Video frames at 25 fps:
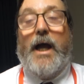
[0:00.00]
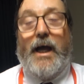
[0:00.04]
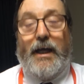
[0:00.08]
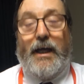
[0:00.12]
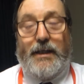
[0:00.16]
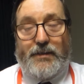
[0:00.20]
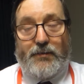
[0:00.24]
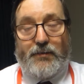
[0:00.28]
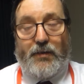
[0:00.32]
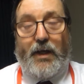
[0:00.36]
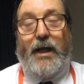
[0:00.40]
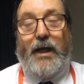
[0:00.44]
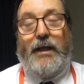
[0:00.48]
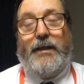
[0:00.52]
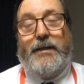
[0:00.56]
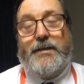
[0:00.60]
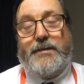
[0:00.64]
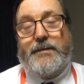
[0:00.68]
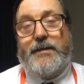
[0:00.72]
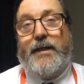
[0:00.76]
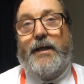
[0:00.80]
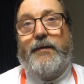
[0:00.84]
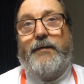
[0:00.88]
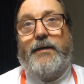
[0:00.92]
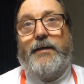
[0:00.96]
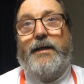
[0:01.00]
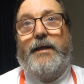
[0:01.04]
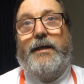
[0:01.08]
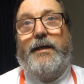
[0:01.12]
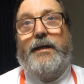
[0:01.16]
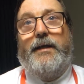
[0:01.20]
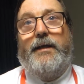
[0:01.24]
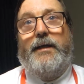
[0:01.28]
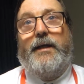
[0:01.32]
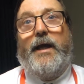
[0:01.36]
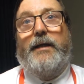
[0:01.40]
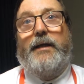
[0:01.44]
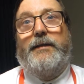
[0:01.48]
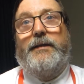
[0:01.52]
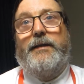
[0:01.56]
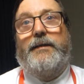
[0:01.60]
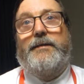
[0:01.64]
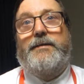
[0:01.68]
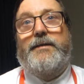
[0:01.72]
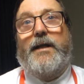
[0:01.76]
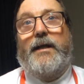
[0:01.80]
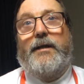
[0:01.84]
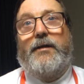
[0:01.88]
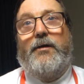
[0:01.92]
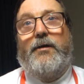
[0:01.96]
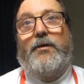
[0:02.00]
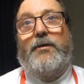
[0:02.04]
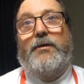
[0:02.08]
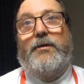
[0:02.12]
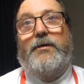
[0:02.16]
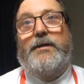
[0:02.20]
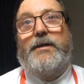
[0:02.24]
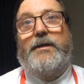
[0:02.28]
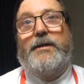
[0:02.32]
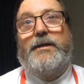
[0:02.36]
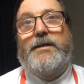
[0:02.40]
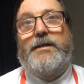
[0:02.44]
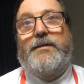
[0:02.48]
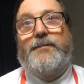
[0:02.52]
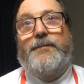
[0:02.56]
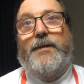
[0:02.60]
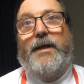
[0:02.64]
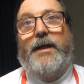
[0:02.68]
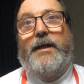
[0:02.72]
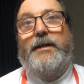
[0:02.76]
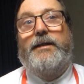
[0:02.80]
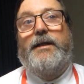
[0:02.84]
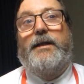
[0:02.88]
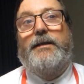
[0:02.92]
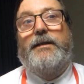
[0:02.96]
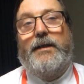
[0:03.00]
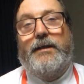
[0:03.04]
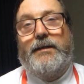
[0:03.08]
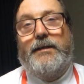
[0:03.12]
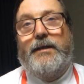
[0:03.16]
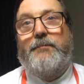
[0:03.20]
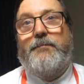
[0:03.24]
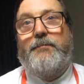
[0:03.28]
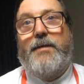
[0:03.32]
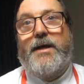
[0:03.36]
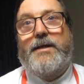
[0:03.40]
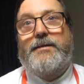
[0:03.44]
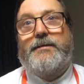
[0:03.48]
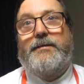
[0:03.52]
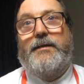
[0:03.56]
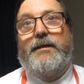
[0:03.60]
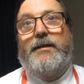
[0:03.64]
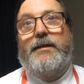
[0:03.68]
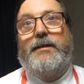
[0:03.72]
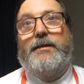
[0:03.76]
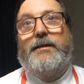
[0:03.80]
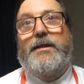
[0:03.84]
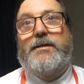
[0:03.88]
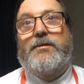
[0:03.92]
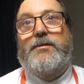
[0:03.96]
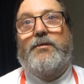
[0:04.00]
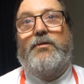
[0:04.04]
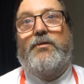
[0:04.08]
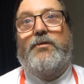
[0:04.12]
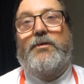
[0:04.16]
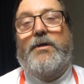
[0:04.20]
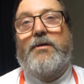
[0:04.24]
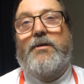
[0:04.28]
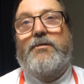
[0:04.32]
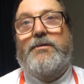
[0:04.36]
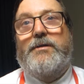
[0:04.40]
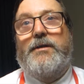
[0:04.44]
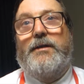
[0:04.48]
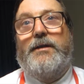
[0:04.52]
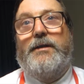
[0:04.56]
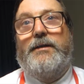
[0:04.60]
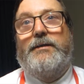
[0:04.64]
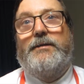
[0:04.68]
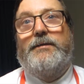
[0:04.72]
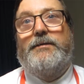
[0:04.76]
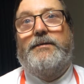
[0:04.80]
Yeah, I did psychology in Spain and then a master in school counseling.